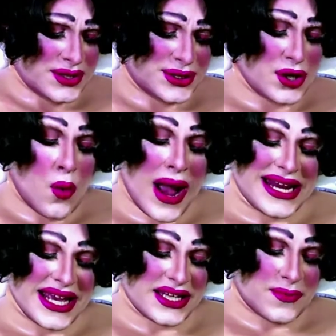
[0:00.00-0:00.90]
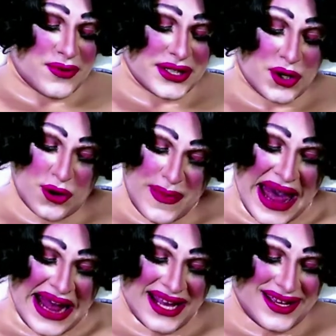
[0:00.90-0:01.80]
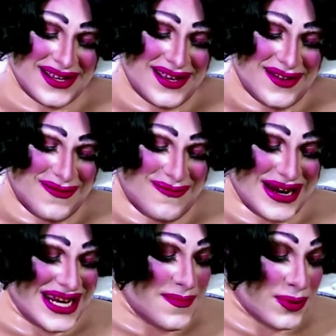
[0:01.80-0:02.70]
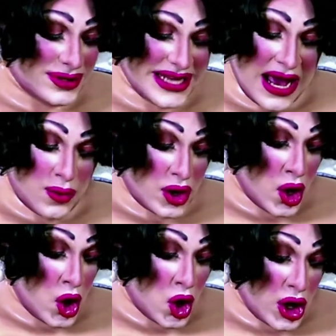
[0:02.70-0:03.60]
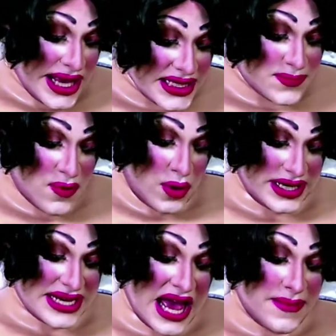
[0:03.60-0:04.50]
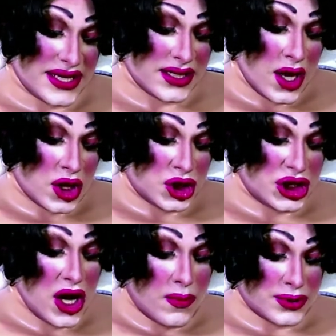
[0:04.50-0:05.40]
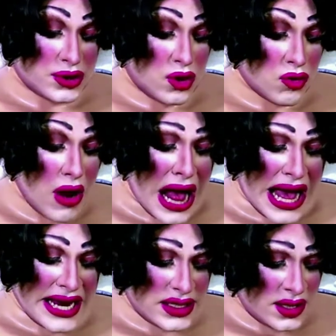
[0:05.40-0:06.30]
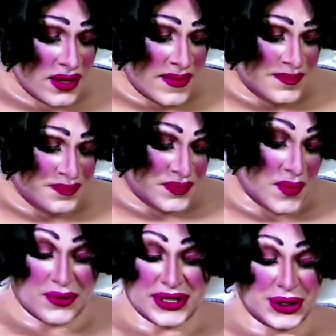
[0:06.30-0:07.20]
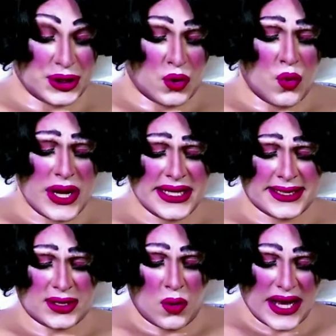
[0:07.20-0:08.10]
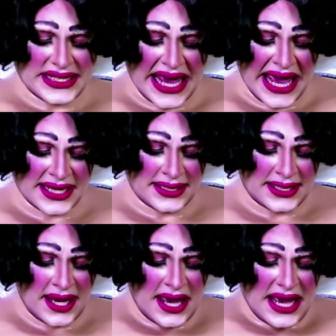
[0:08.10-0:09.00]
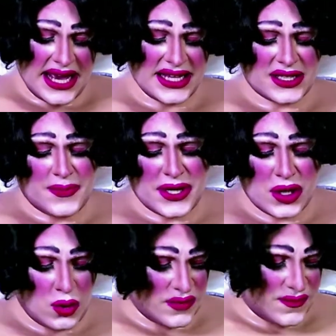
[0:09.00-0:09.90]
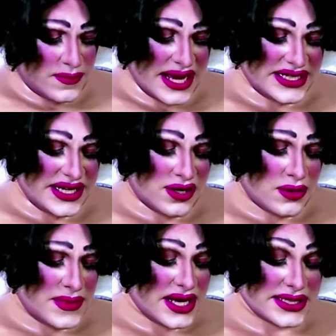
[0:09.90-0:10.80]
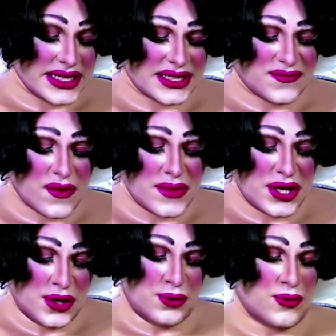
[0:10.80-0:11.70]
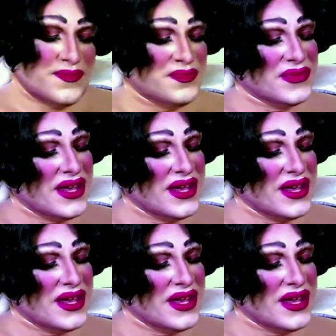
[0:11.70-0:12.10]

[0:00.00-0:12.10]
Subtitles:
Snow White handed the prince her bag. When he pulled out his broken diamond, she almost cried. The prince squeezed Snow White's hand. "It's beautiful, my dear, because it's from you."